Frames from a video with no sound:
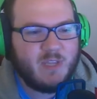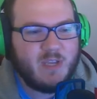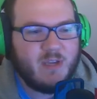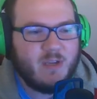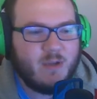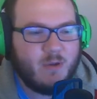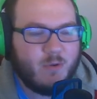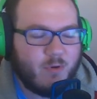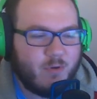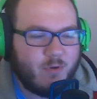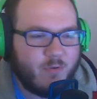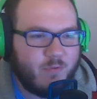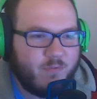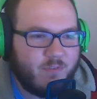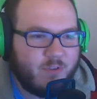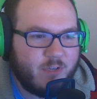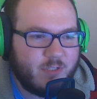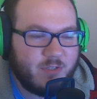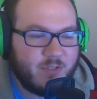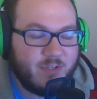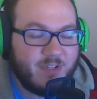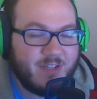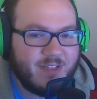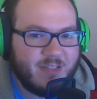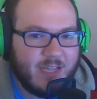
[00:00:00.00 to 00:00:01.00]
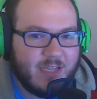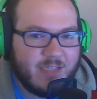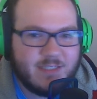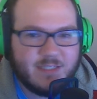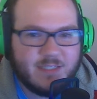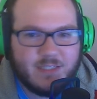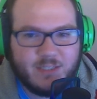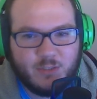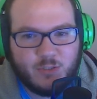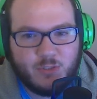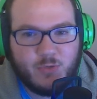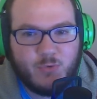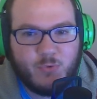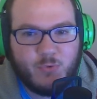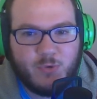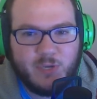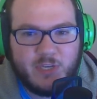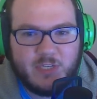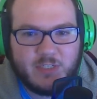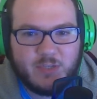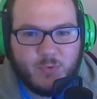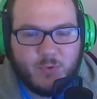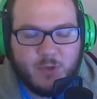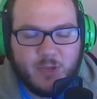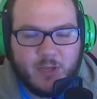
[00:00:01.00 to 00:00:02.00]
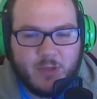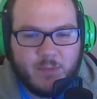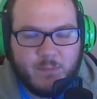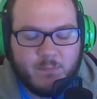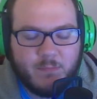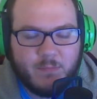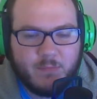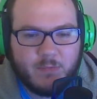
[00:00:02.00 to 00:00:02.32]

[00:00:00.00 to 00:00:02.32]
We're officially less than two weeks away.